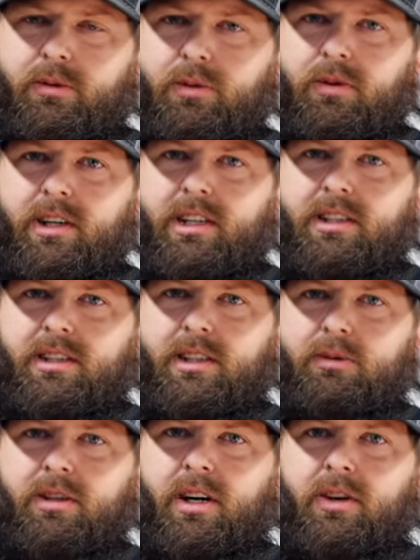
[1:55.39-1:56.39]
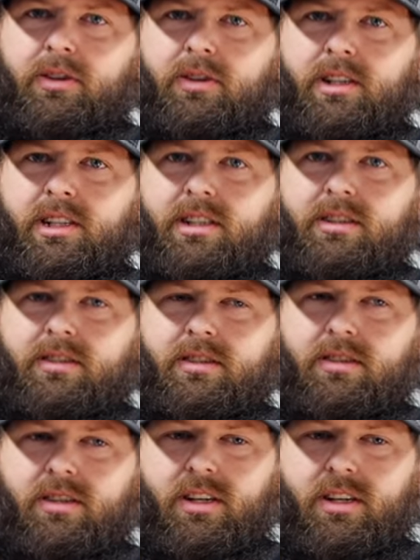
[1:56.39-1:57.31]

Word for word: We're ready to see what all there is, and